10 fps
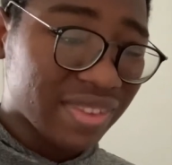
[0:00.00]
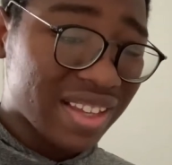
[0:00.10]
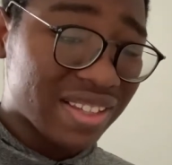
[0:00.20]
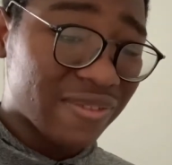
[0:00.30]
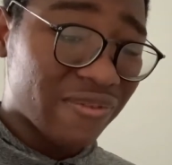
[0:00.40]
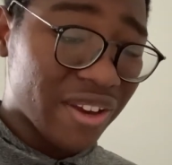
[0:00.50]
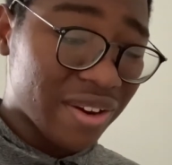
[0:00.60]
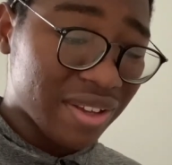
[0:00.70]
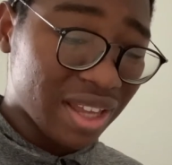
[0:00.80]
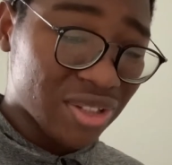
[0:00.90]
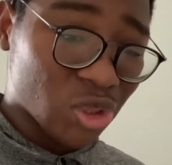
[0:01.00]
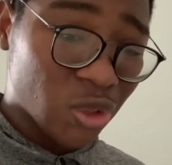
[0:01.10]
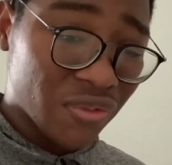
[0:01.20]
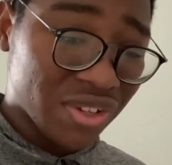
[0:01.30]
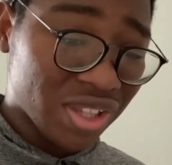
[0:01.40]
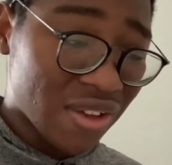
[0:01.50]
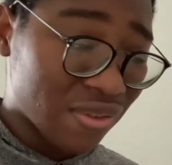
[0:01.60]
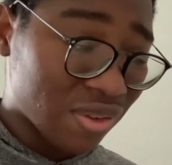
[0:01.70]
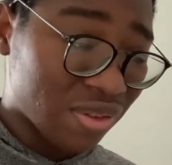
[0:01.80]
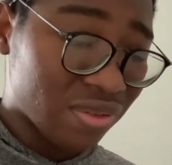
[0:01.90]
it's very like surface
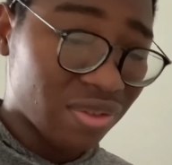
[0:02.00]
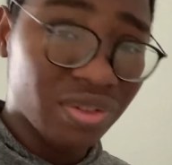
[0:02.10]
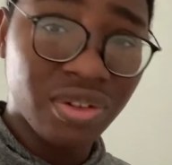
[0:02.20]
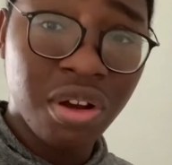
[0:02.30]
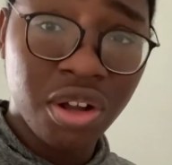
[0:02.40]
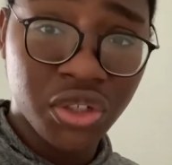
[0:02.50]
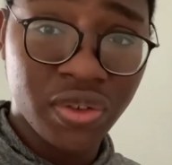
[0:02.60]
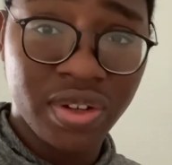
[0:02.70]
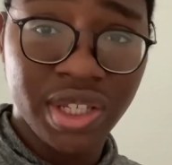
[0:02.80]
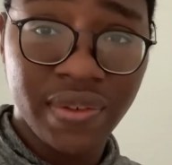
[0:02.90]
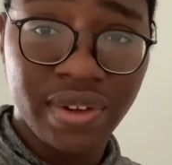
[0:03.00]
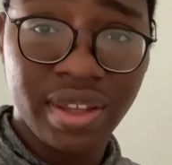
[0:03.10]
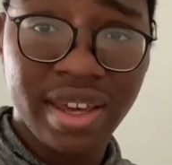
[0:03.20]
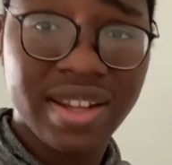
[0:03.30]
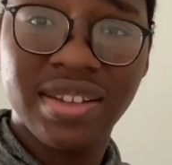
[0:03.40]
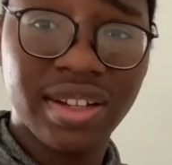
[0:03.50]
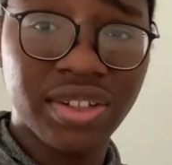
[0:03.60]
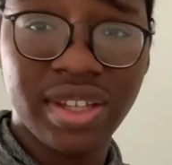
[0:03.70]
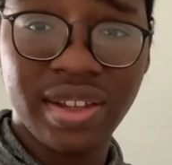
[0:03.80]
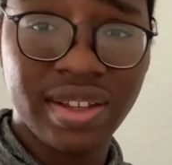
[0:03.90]
level knowledge of relativity. Like, it doesn't
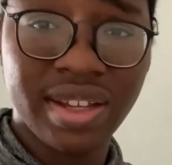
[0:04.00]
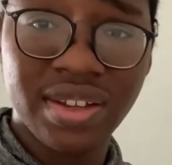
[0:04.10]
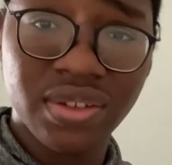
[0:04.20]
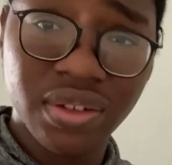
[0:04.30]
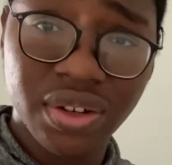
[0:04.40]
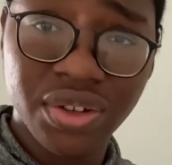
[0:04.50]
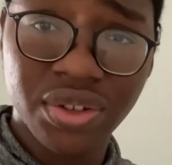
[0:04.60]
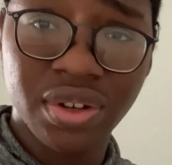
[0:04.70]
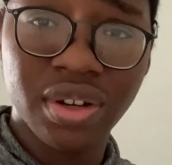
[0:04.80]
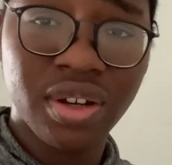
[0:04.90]
contain like tensors or